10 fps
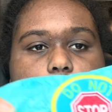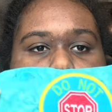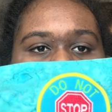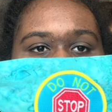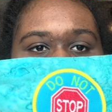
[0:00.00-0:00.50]

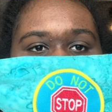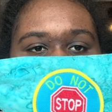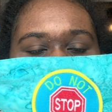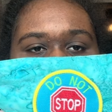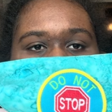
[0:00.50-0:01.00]
So this is what
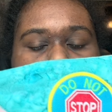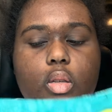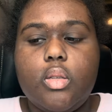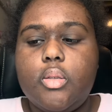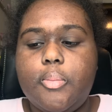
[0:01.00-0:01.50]
it
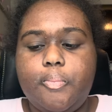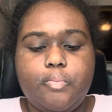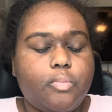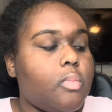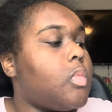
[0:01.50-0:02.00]
says.
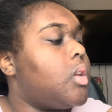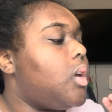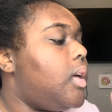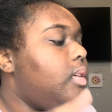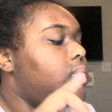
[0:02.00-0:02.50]

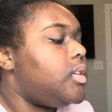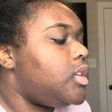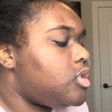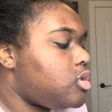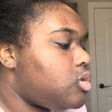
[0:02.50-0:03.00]
And then
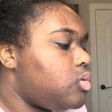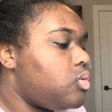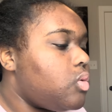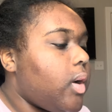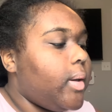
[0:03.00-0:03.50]
these
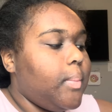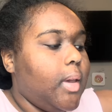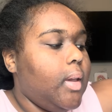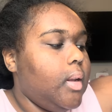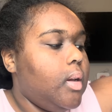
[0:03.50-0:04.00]
two I
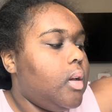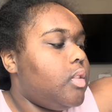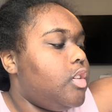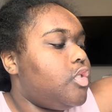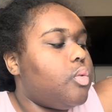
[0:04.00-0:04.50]
made.
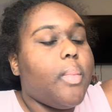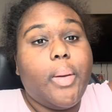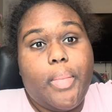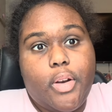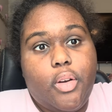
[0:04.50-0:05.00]
These are my
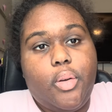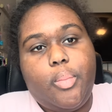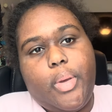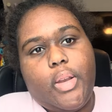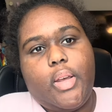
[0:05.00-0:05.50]
better
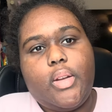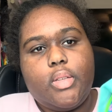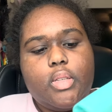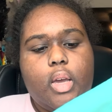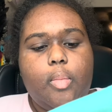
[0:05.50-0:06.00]

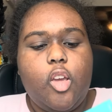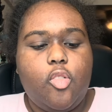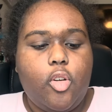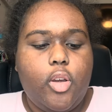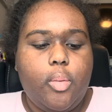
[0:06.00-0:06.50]
bandanas I made
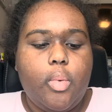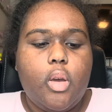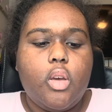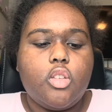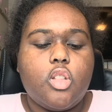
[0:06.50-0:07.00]
for him.
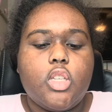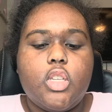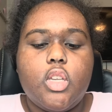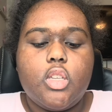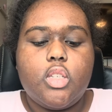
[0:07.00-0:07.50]
So this
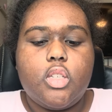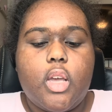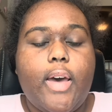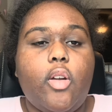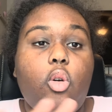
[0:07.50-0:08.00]
is, I
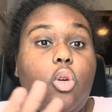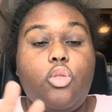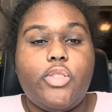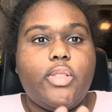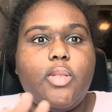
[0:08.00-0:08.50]
had a whole
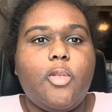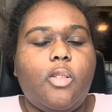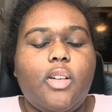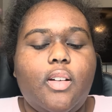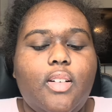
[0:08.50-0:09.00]
ocean thing
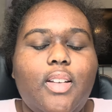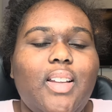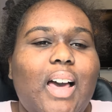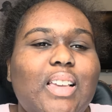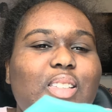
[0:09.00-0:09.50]
going on
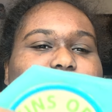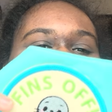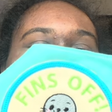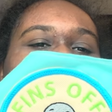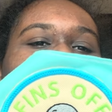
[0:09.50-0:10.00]
last year.
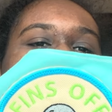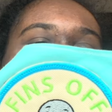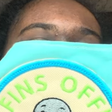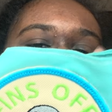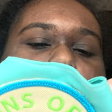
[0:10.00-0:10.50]

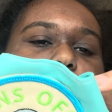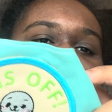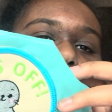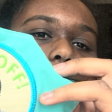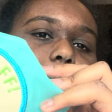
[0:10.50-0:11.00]
So this is one
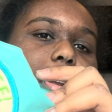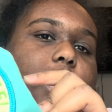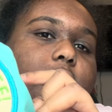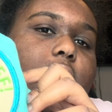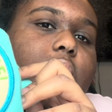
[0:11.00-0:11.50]
of the
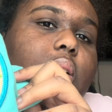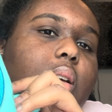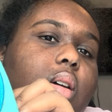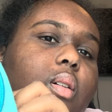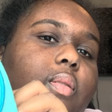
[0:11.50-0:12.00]
bandanas.
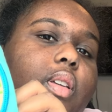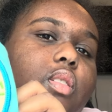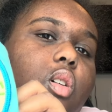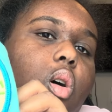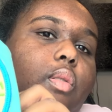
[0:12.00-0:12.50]

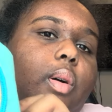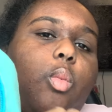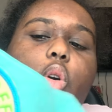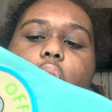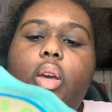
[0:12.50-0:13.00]
Fins off, I'm
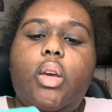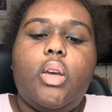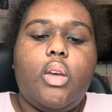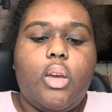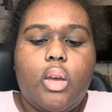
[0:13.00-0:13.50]

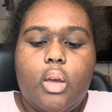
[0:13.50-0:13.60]
working.